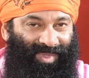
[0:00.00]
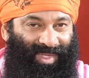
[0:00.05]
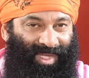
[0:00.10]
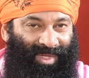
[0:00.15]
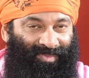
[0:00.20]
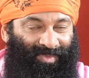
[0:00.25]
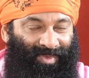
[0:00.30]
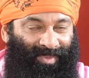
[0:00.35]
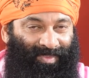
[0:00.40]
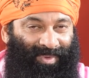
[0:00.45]

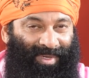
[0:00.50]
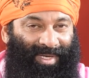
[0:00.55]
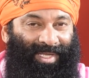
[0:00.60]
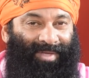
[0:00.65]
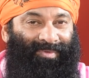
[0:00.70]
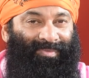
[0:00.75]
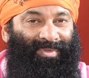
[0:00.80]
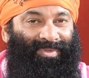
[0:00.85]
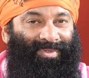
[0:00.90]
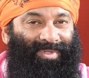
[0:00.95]
If you
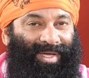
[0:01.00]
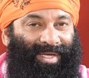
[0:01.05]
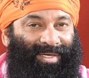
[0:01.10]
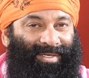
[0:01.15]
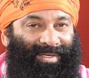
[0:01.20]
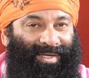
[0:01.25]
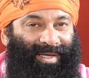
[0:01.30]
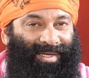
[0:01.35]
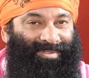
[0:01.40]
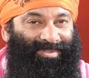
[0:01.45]
believe in
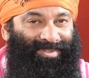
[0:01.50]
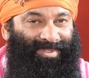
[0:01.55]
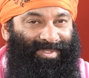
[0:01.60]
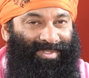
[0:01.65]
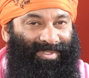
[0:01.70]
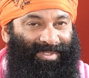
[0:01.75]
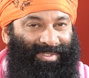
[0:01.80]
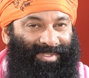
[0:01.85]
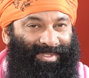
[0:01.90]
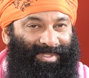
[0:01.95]
that, I
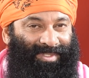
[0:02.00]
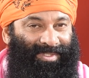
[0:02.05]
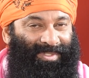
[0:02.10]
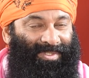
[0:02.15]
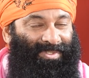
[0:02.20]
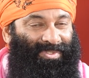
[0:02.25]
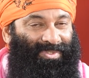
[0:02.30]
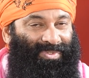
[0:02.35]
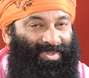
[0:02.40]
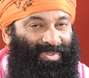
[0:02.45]
think
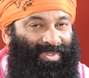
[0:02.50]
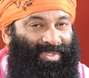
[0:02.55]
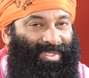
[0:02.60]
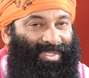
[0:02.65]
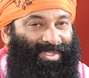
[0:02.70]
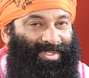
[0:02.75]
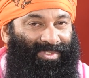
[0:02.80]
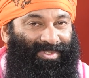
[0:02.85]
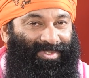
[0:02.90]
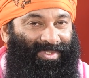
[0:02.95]

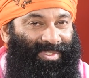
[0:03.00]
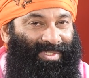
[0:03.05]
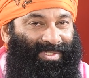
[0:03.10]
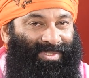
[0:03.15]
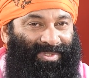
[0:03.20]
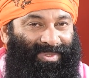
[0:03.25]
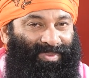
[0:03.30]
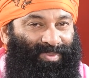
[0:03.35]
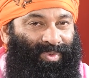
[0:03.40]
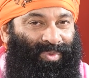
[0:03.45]
together there
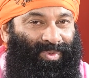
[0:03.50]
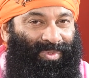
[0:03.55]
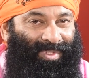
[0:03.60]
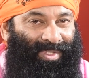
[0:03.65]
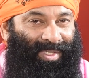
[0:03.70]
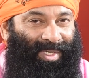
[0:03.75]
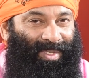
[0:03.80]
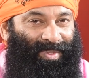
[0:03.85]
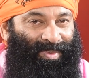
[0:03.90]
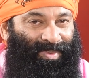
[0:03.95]
is a more
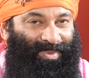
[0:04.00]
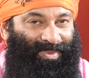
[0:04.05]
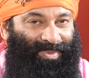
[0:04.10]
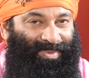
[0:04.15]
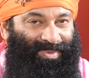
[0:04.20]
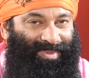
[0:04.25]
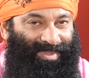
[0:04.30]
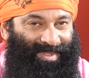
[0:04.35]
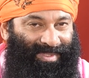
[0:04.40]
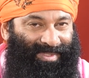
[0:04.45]
love.
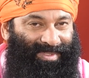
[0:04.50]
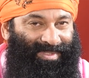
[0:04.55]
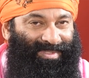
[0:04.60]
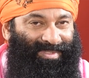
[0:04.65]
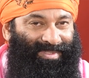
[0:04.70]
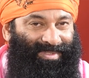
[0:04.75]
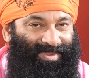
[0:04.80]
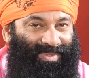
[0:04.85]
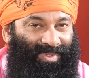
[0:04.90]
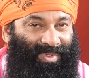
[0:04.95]
Yes,
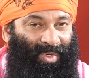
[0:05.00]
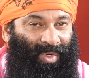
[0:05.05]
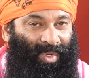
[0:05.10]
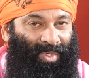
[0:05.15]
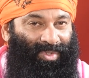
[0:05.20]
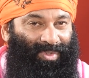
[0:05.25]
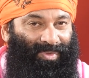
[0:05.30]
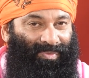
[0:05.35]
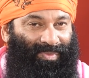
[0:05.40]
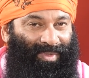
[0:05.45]

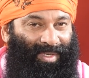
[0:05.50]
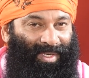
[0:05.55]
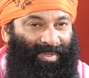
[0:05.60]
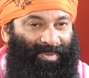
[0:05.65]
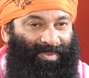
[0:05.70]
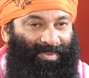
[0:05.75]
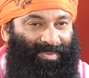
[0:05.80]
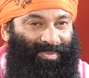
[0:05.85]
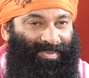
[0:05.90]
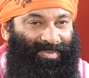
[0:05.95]
lot of
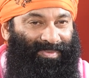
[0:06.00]
love.